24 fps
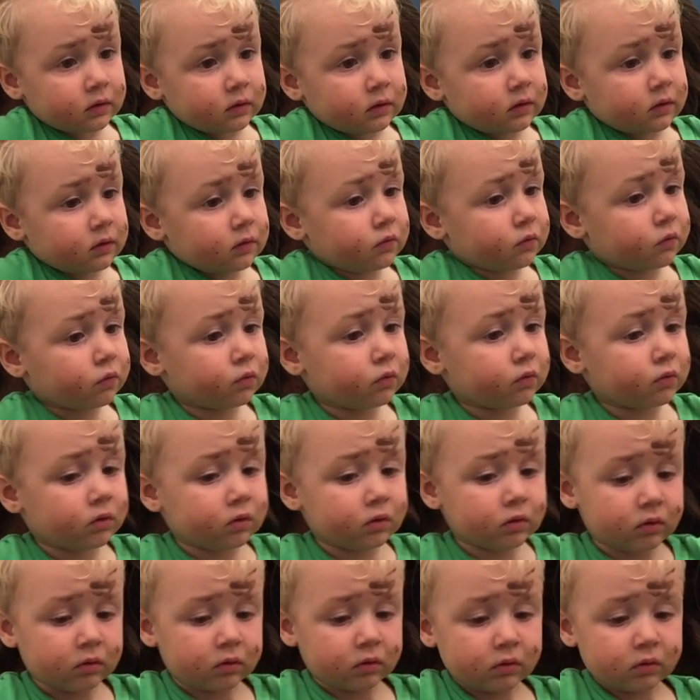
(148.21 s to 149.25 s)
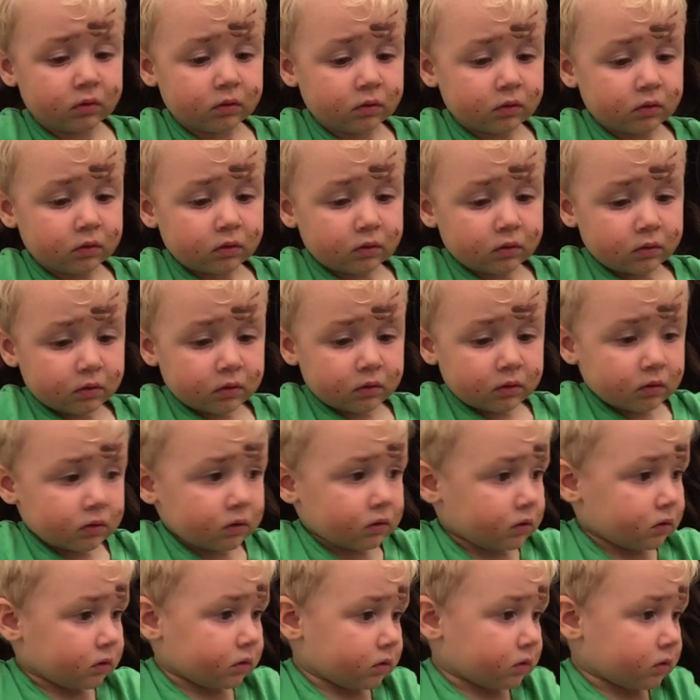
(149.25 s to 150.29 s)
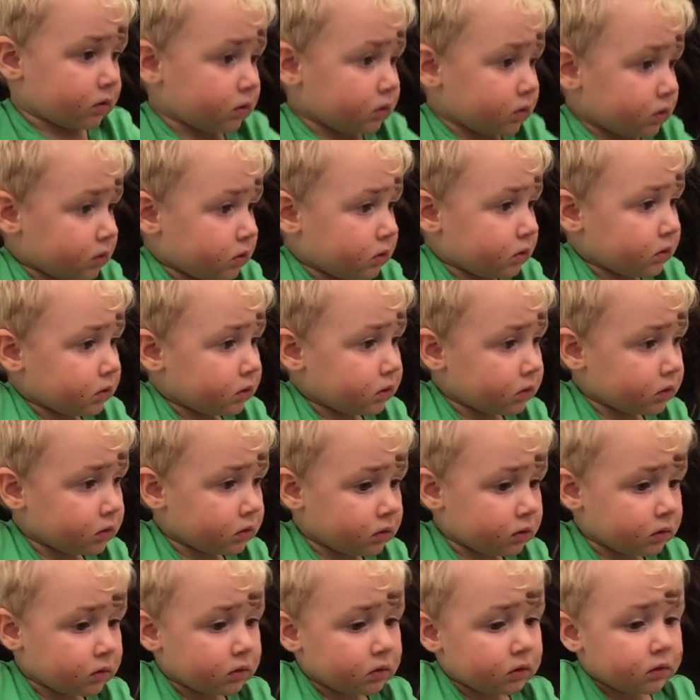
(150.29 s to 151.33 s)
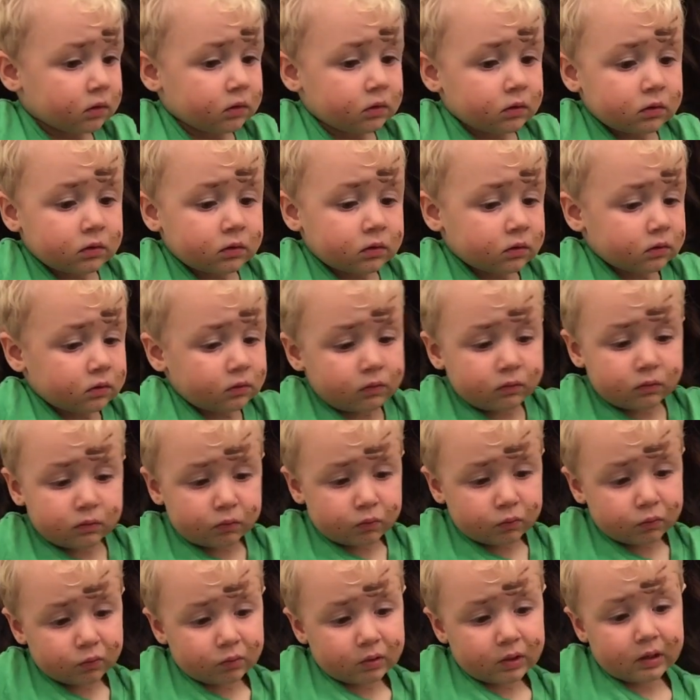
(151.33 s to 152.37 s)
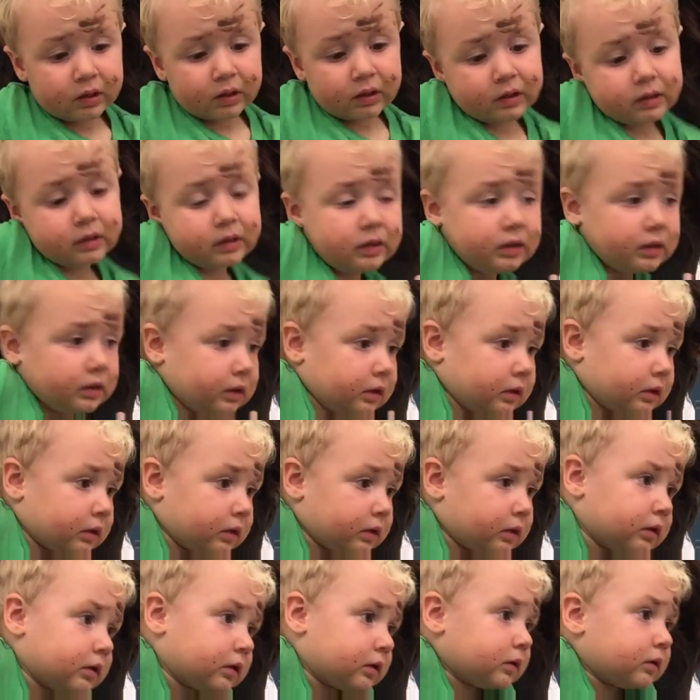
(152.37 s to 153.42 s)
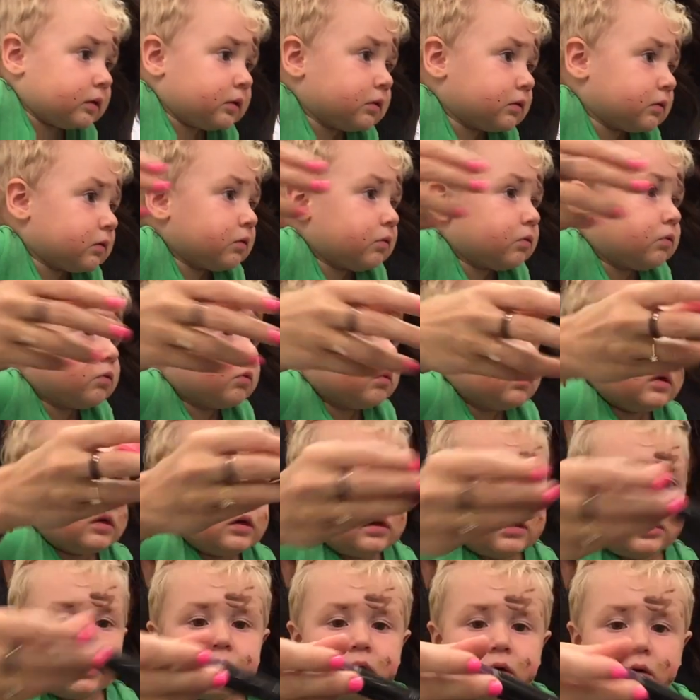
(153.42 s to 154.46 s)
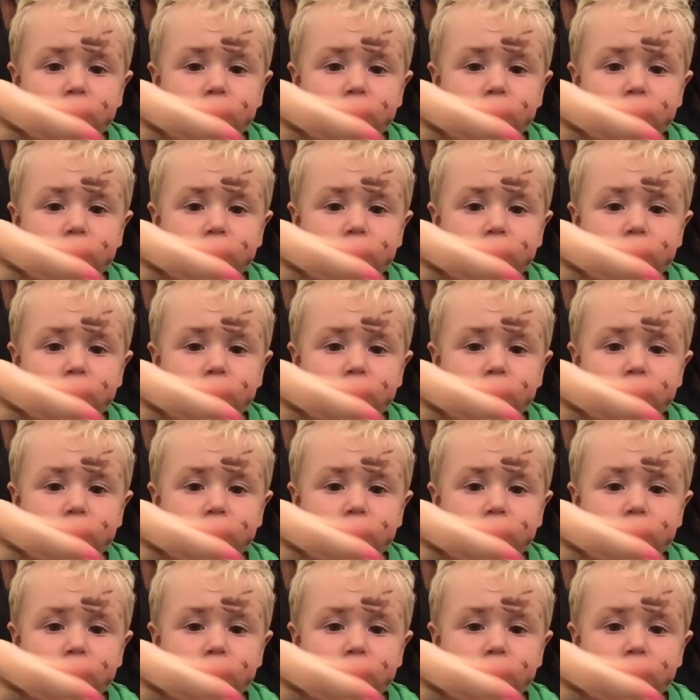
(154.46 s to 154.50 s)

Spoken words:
(not speaking)